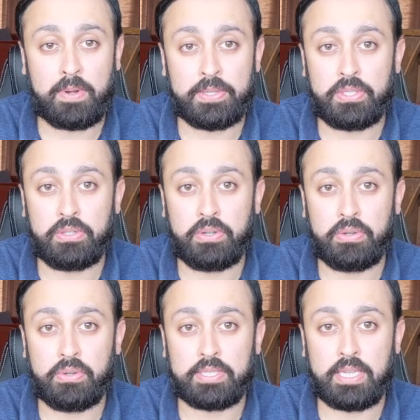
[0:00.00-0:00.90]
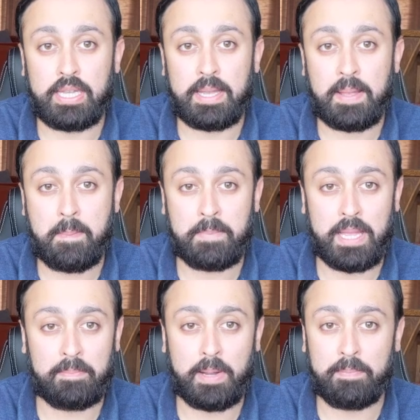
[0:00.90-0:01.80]
want to use
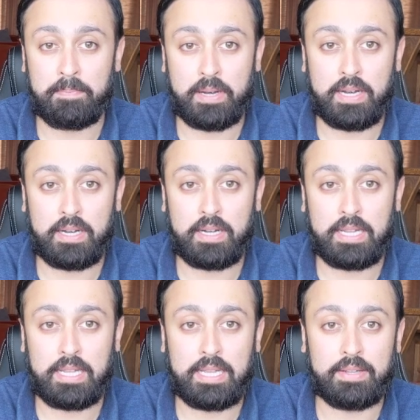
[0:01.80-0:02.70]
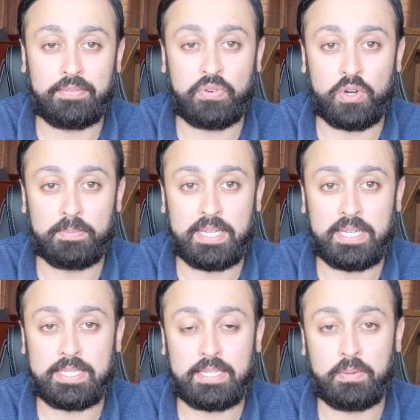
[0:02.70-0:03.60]
a bumper
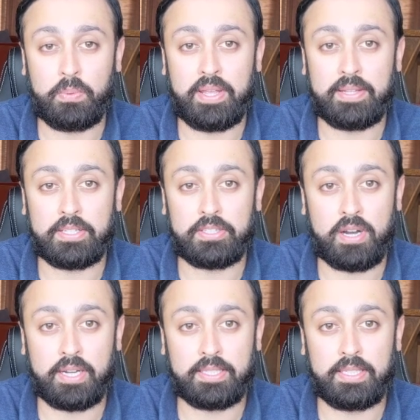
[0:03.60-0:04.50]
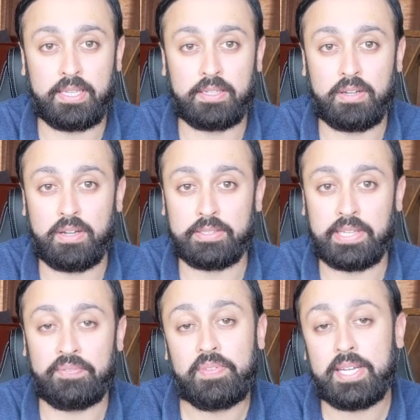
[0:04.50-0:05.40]
format with a targeting
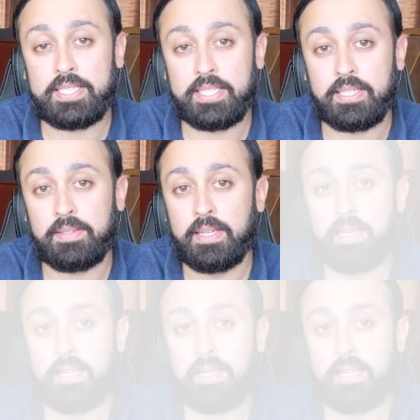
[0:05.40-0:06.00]
called Affinity.